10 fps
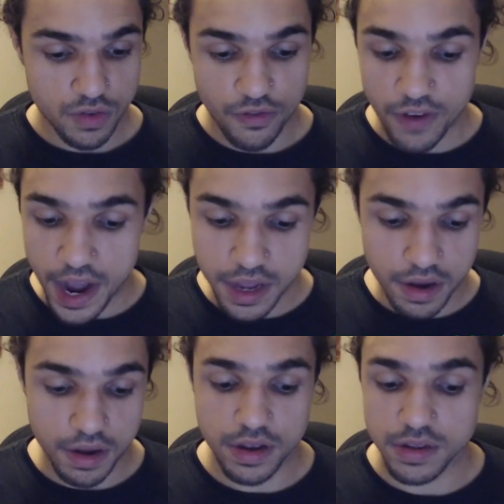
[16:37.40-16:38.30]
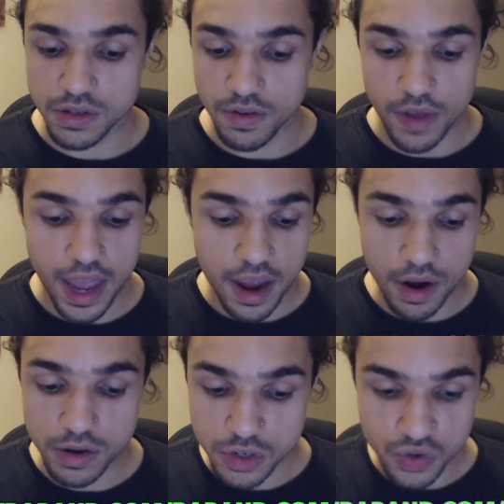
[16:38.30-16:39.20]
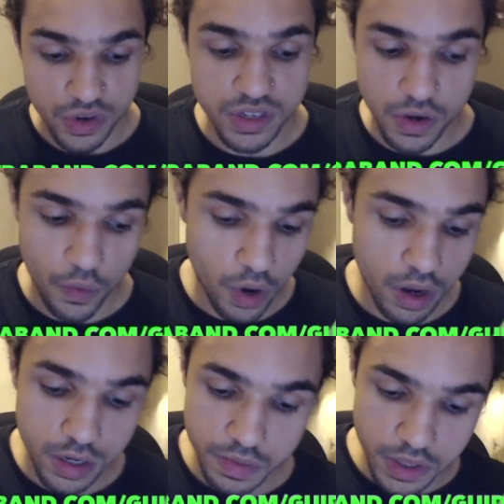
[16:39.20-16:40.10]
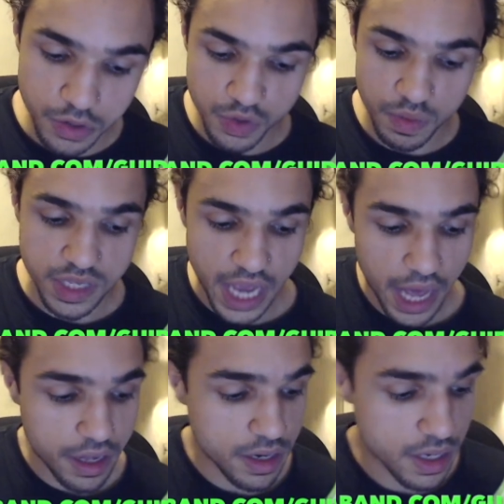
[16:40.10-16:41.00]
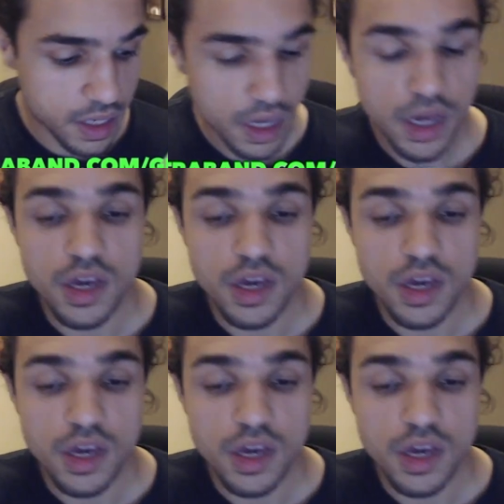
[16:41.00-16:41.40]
fire and air, swords and wands, but this new mentality,